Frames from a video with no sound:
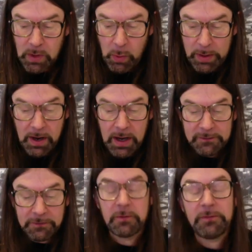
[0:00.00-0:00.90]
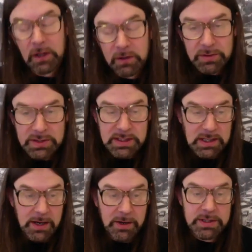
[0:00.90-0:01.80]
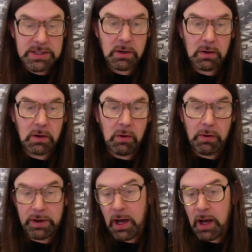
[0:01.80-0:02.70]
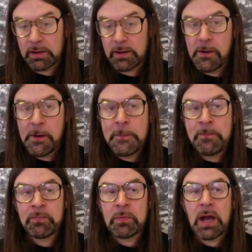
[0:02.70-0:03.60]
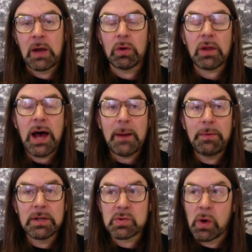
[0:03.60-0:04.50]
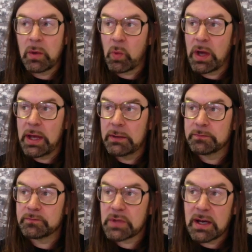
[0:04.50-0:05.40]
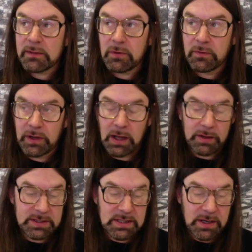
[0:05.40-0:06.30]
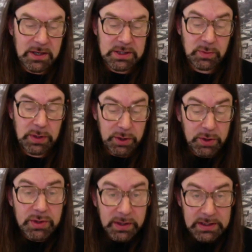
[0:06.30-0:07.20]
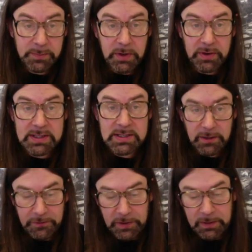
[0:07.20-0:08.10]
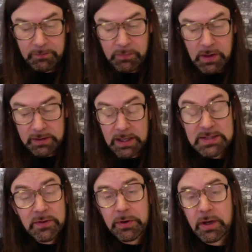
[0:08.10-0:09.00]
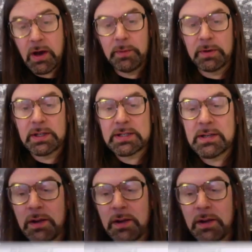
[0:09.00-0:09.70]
we might fulfill those desires or not. And what happens when we can't fulfill our desires, we usually experience suffering. And that's very common. It's